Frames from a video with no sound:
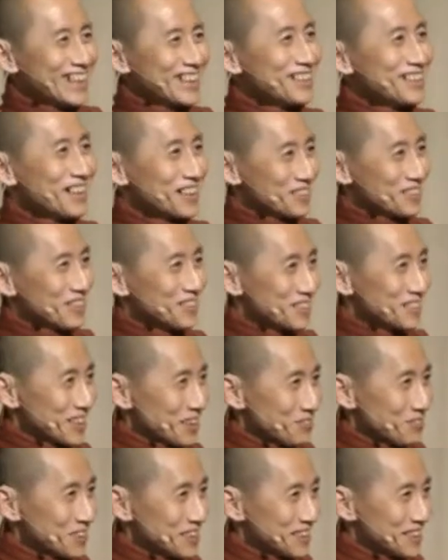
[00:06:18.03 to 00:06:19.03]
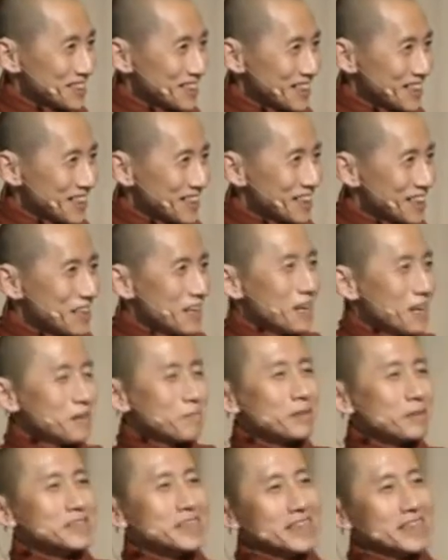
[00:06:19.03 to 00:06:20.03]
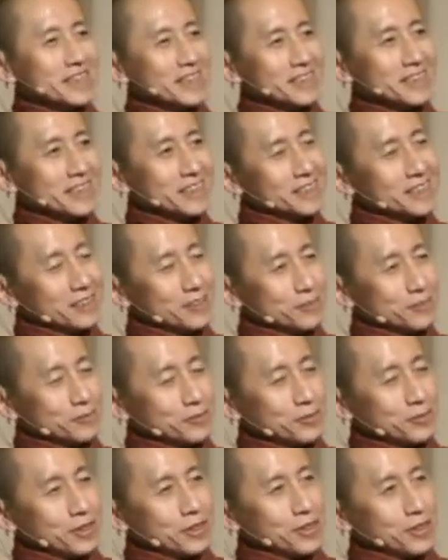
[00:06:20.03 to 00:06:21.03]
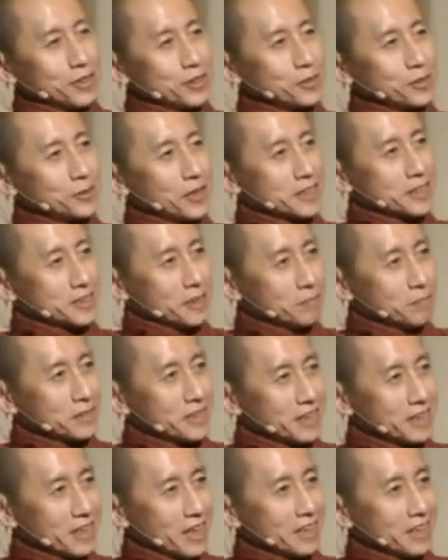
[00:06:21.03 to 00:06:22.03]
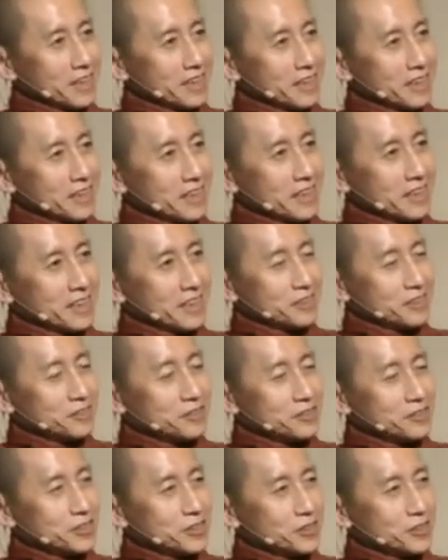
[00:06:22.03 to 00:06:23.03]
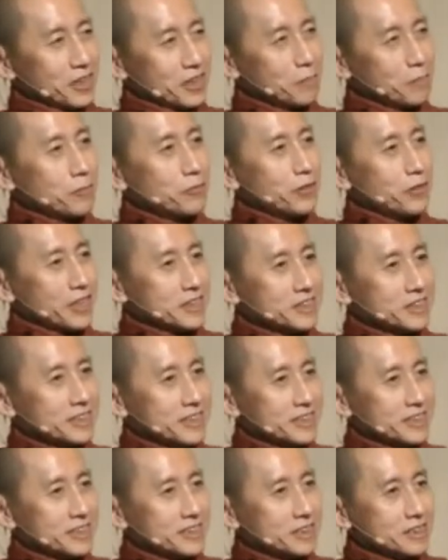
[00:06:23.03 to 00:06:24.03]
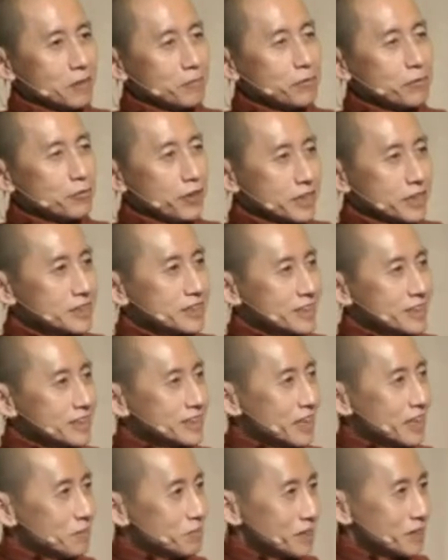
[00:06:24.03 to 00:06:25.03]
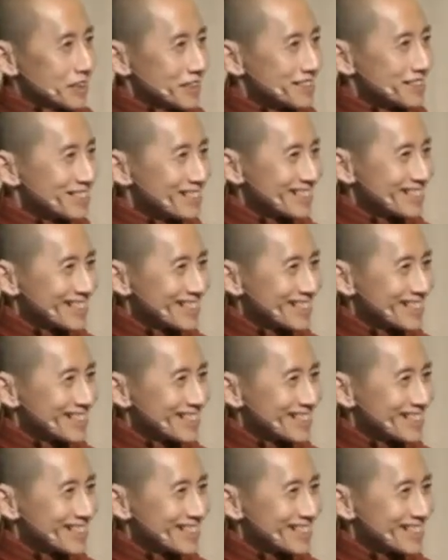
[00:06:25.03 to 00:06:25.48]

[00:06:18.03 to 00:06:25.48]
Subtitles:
You are the one who suffers, isn't it? Particularly if you are somebody like you are a perfectionist like me,